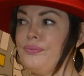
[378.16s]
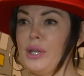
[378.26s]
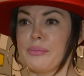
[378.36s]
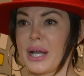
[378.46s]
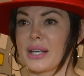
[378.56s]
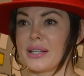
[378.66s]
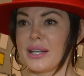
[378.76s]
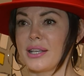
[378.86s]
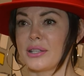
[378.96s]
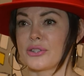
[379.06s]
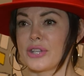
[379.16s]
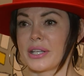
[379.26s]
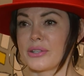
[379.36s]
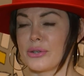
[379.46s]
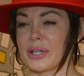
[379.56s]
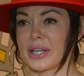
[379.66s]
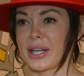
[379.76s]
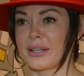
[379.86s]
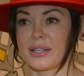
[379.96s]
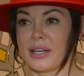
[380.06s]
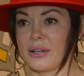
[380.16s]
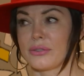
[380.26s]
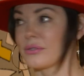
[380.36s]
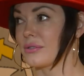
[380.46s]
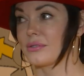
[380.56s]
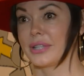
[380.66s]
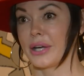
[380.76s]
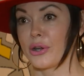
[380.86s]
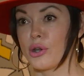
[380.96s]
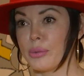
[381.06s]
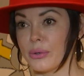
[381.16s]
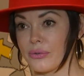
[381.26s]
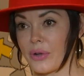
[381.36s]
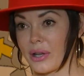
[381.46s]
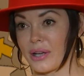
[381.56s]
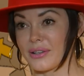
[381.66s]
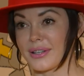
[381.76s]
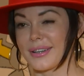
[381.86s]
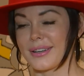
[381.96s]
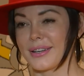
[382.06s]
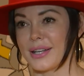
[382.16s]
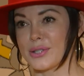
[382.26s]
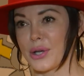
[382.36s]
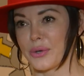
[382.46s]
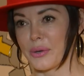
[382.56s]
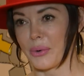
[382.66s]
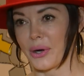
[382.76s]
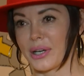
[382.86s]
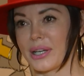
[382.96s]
back in the day, you could shake a tree and Gary Cooper would fall out. Not so anymore.